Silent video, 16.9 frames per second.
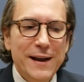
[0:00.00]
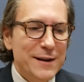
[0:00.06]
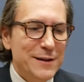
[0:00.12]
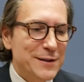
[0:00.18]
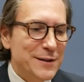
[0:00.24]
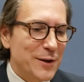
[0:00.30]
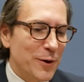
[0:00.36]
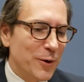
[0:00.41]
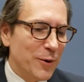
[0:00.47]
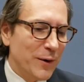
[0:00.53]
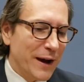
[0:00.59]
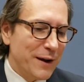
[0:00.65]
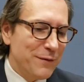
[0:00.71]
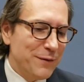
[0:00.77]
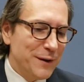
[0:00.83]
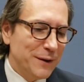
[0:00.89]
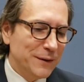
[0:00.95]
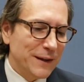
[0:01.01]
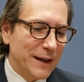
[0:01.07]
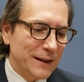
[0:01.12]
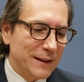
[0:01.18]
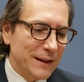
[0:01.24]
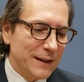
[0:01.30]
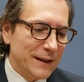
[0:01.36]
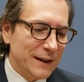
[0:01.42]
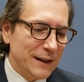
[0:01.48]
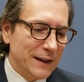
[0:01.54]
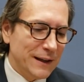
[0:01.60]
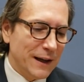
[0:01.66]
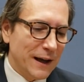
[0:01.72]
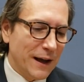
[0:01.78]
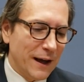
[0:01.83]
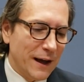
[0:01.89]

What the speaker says: So I feel like the